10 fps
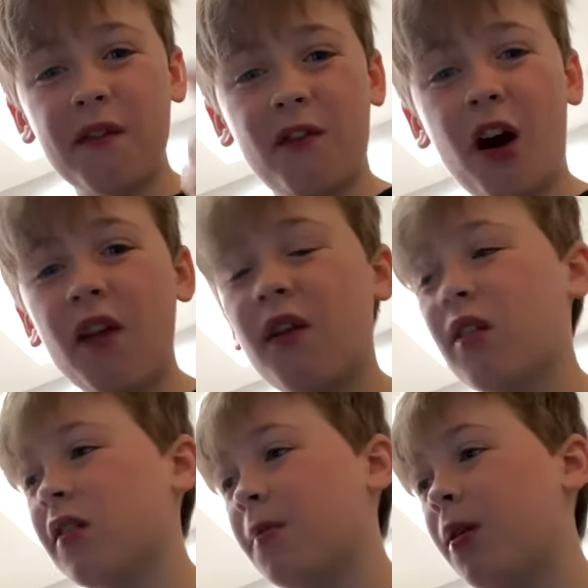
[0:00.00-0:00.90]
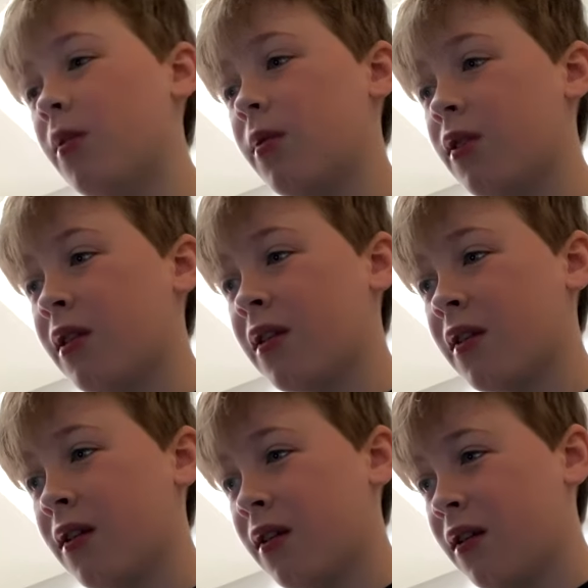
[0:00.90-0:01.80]
500 opponents
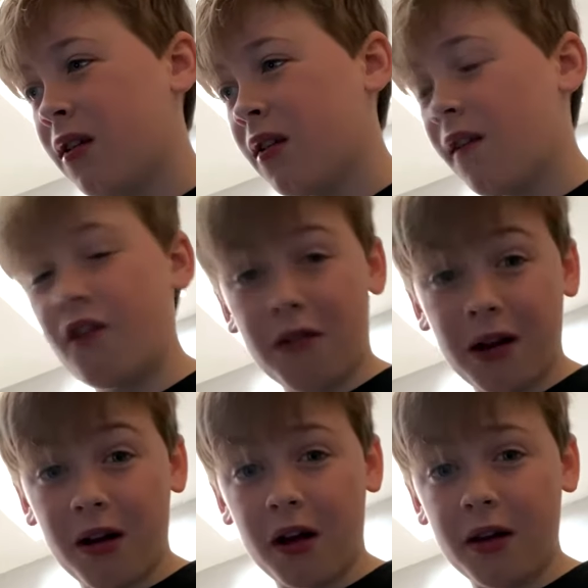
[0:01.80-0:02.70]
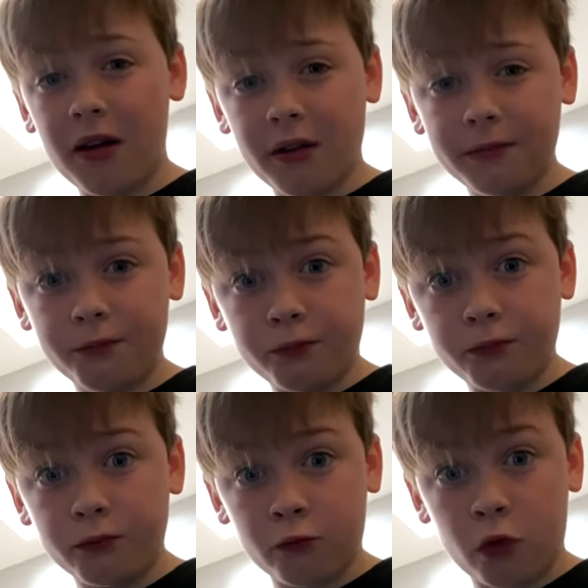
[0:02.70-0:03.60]
for a glider.
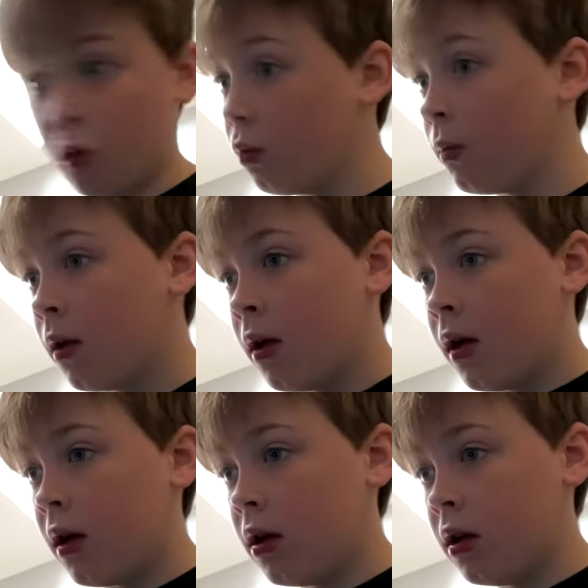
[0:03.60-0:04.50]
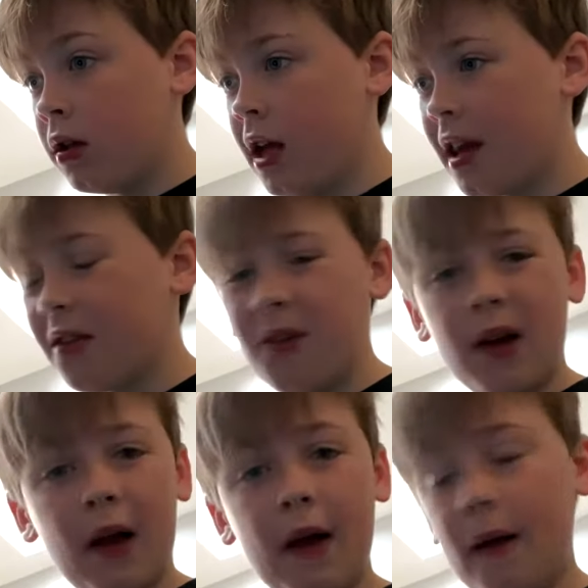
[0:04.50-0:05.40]
Cool. Uh, yeah, so
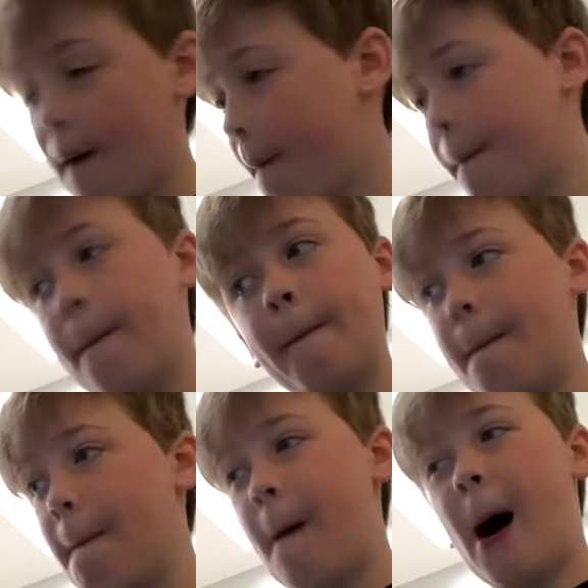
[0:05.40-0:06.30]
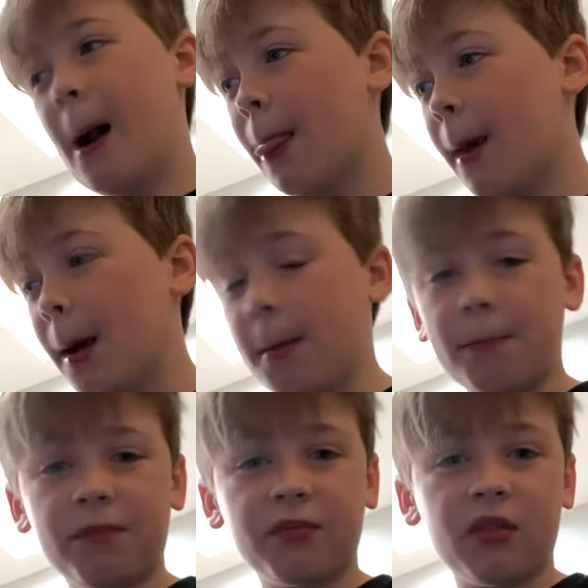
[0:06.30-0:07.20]
uh, I don't know.
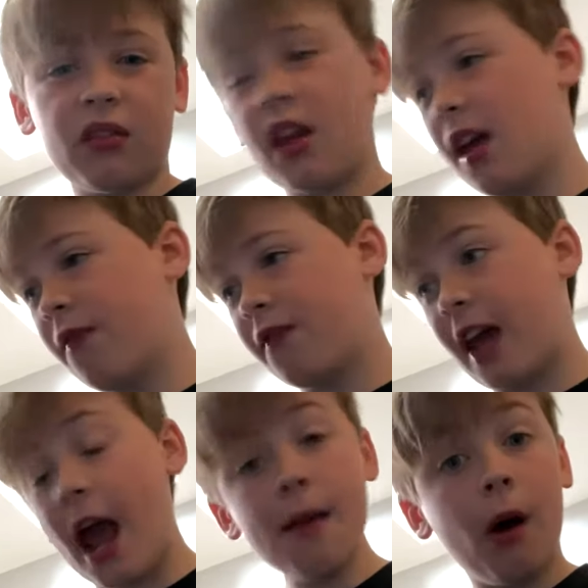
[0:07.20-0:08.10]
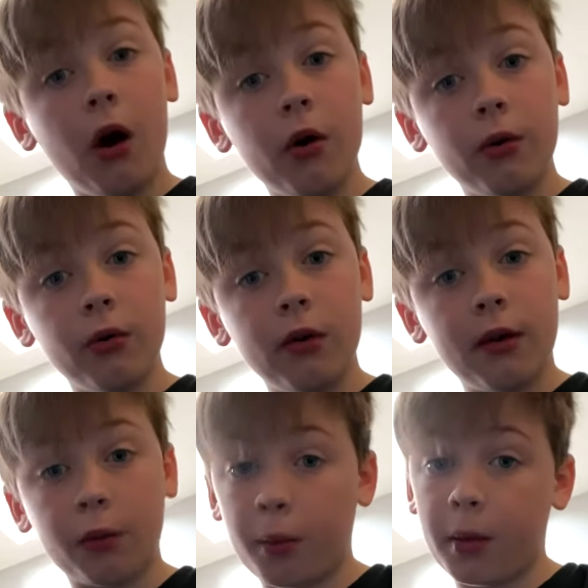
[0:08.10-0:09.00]
If game modes
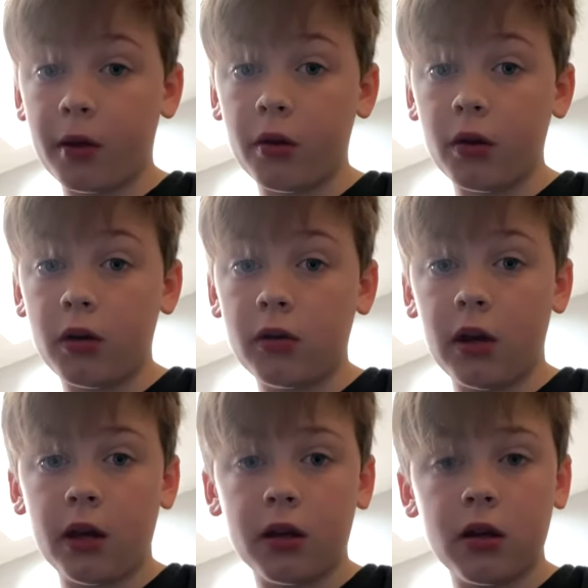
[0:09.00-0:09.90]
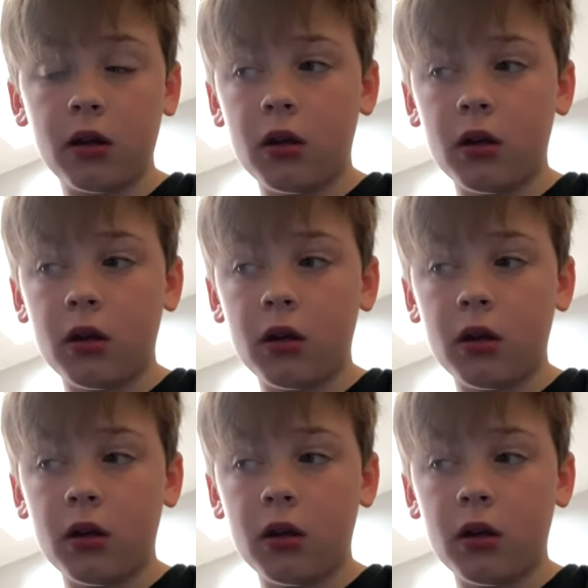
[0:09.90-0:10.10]
will be good, like